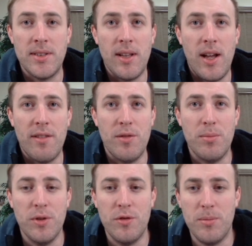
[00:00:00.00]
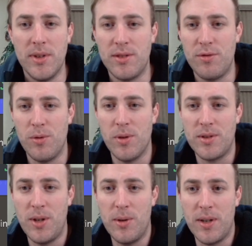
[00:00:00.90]
a lot of improvements for
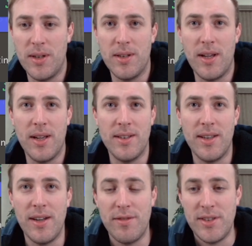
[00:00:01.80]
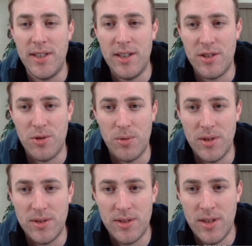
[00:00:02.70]
token and NFT
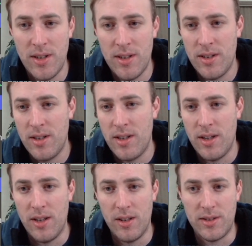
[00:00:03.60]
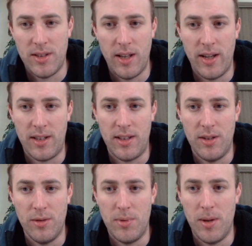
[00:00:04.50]
issuers. It looks like
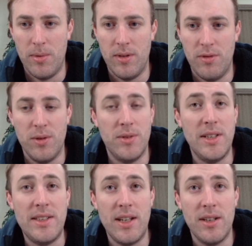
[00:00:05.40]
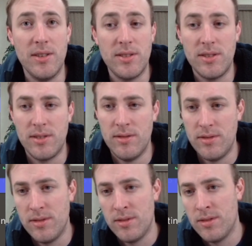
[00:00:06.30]
you'll be able to view details,
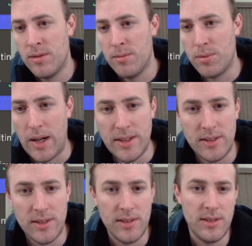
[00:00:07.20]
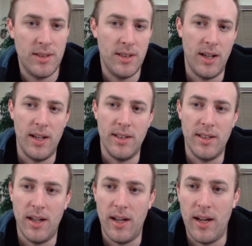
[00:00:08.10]
prices,
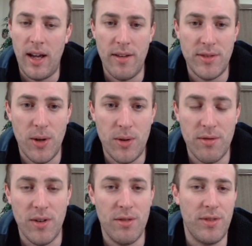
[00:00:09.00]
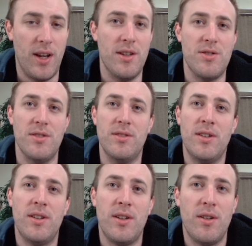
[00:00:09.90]
and have token verification
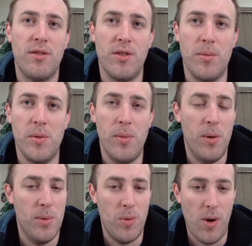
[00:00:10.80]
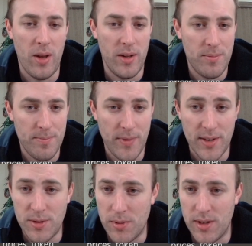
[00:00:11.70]
from a mobile wallet.
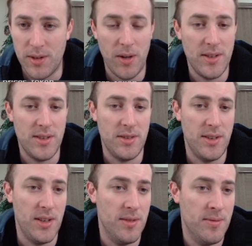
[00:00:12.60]
That's really great to see.